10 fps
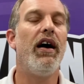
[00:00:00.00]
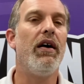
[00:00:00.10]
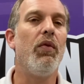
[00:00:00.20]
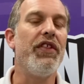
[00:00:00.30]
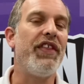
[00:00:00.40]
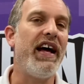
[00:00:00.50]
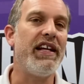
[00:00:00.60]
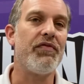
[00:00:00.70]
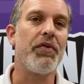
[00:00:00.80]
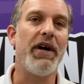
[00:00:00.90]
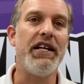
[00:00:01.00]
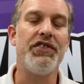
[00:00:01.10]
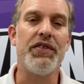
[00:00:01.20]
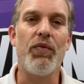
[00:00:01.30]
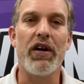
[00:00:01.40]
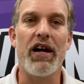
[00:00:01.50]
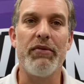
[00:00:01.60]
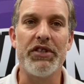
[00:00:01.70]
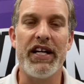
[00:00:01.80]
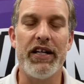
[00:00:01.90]
With that information, we're
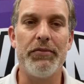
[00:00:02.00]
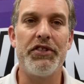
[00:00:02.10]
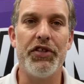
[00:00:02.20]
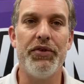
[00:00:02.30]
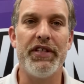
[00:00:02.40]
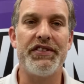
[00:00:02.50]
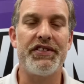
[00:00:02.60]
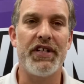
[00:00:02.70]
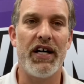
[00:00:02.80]
able to help students